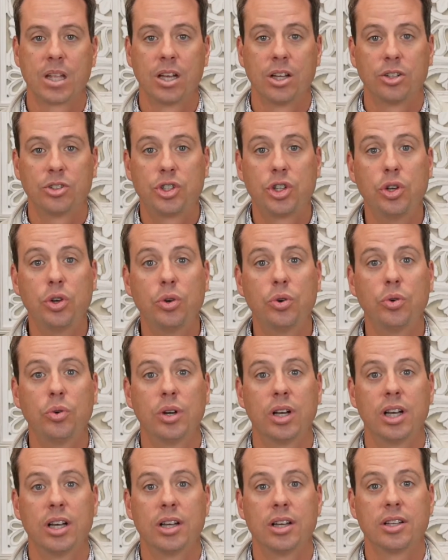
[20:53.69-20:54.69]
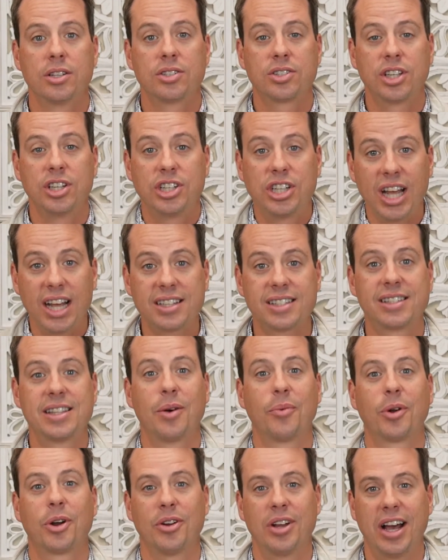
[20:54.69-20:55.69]
To suggest that
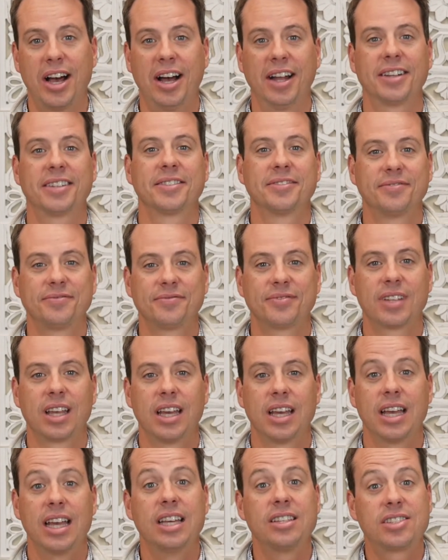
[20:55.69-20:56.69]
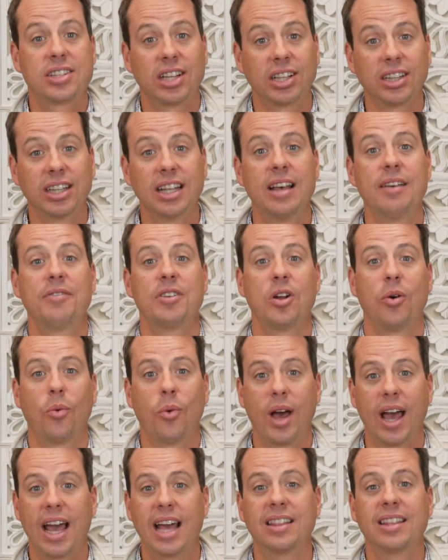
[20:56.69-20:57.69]
we're not is to live in a
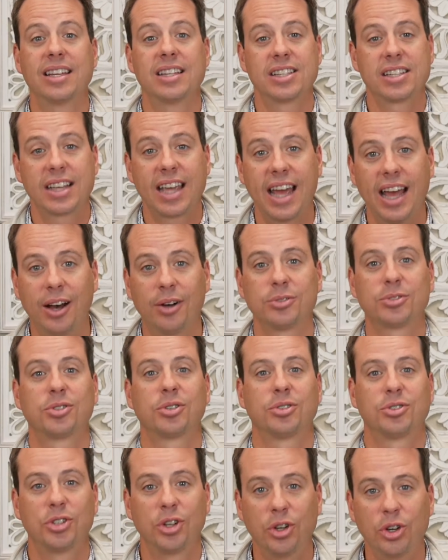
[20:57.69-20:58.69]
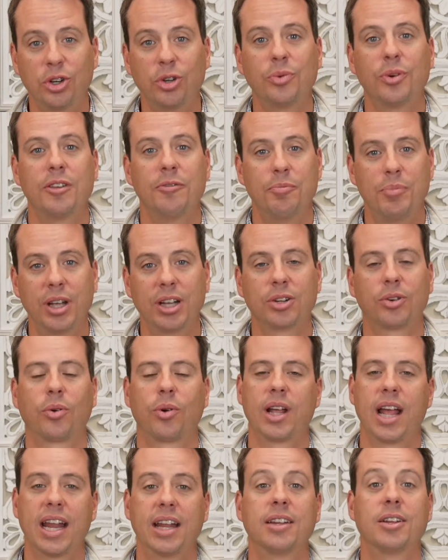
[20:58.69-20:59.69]
way that is counter to who we've been
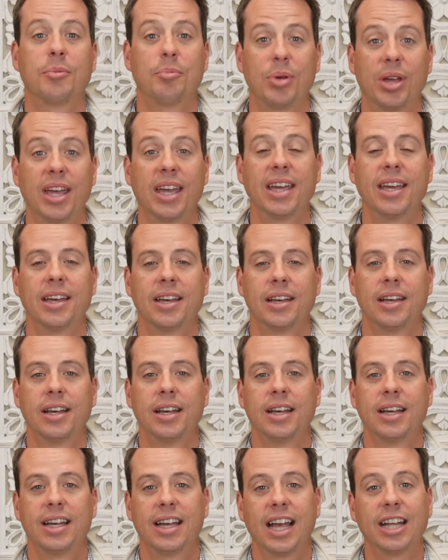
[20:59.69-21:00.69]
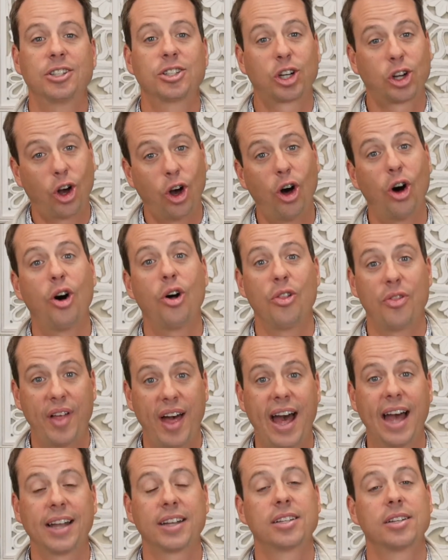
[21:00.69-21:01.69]
created to be and to call
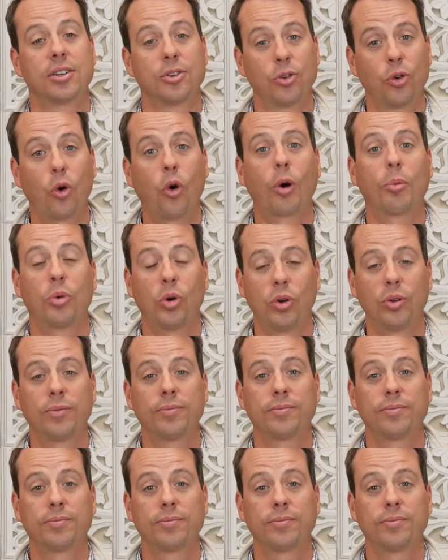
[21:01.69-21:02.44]
that normal